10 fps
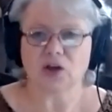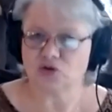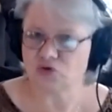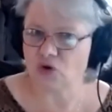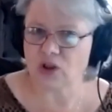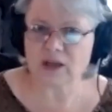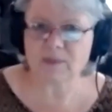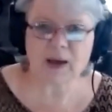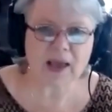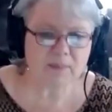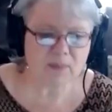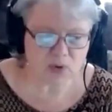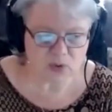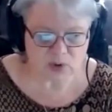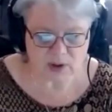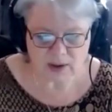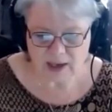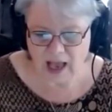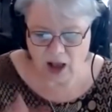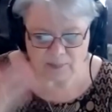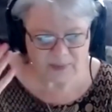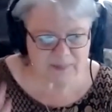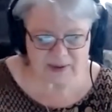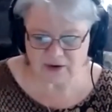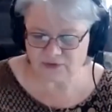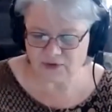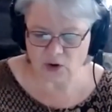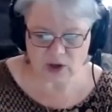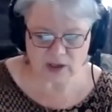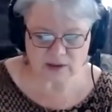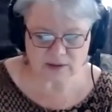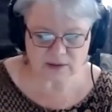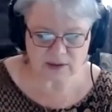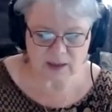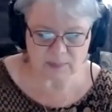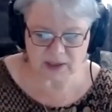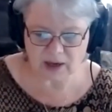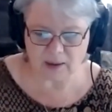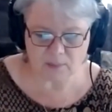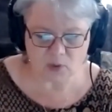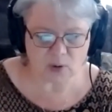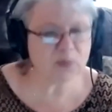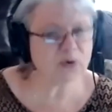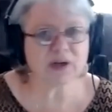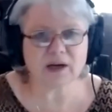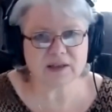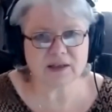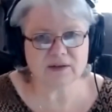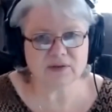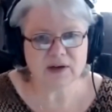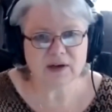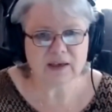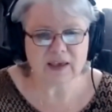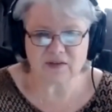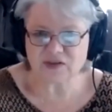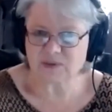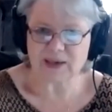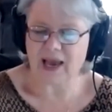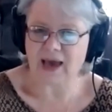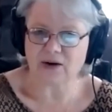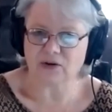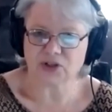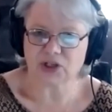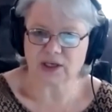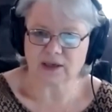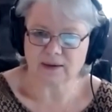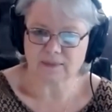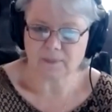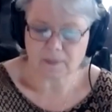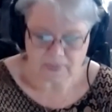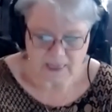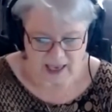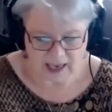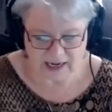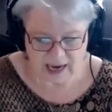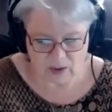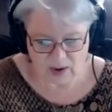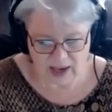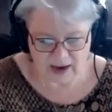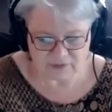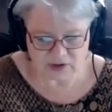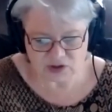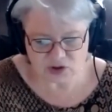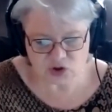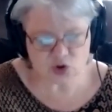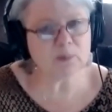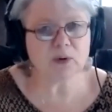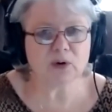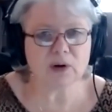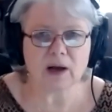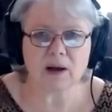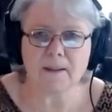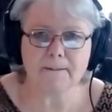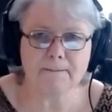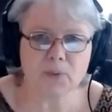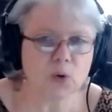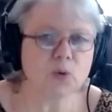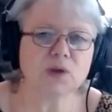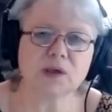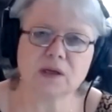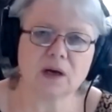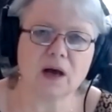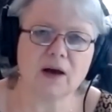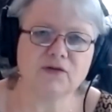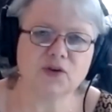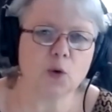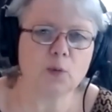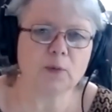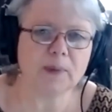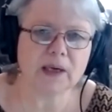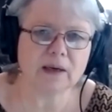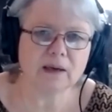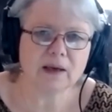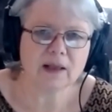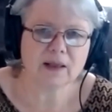controlling my mood, helping me to focus and become more productive, gives me energy, and now I have this super boost of dopamine